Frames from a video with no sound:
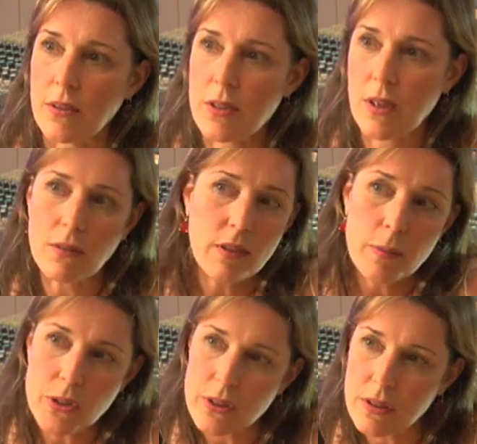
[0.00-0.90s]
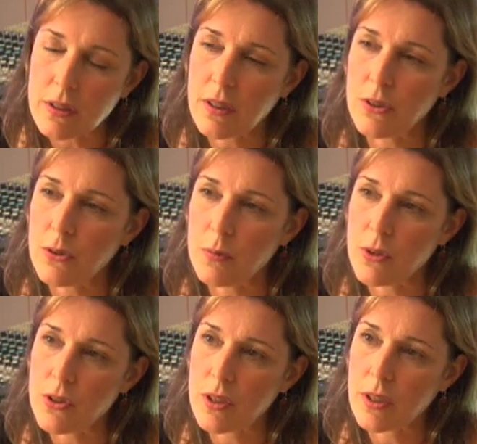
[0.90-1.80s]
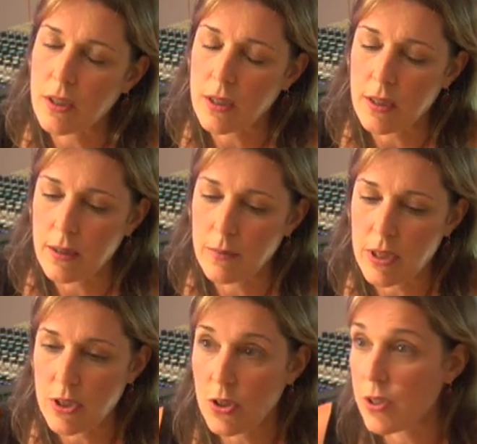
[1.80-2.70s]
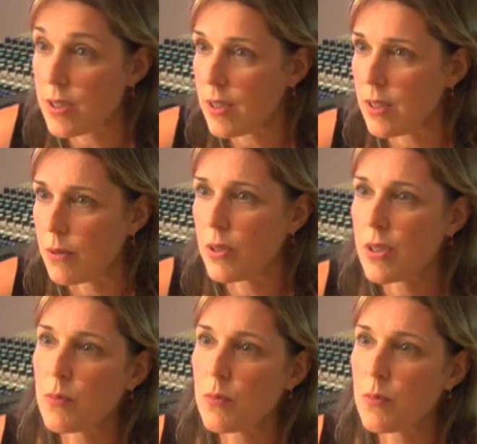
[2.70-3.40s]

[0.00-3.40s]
It's not limited to country music, as you can see with this